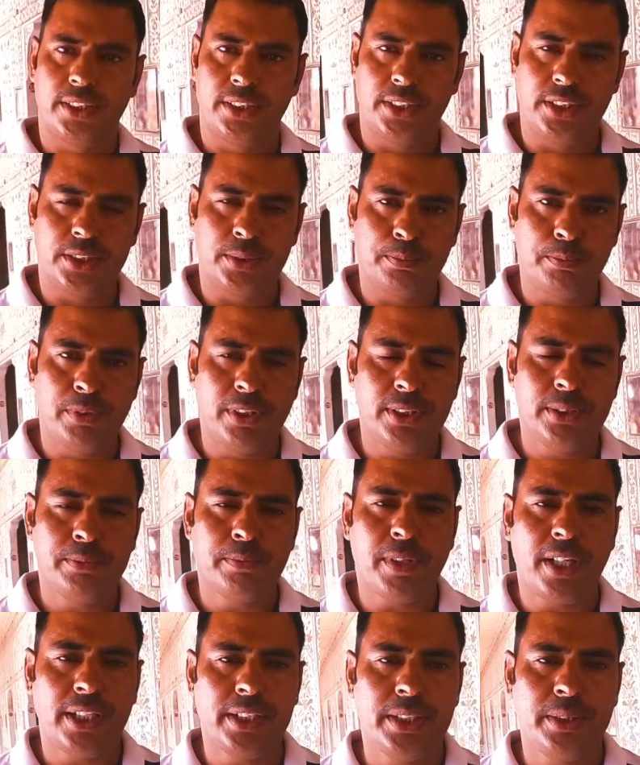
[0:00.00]
It's
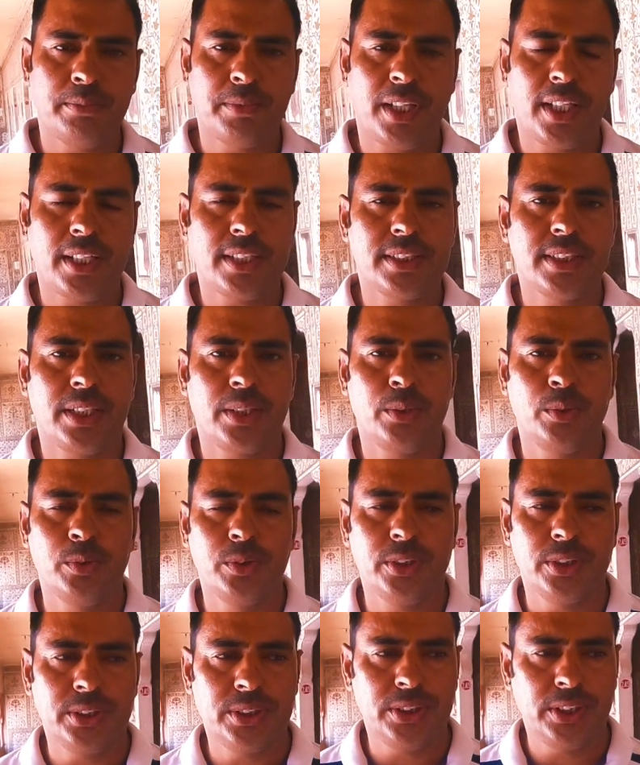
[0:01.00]
built by the Maharaja
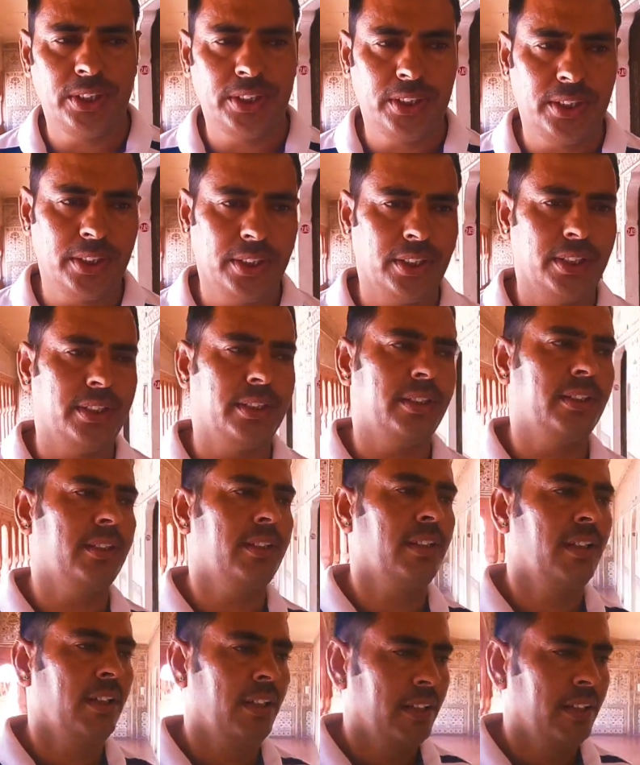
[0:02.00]
Dungar Singh in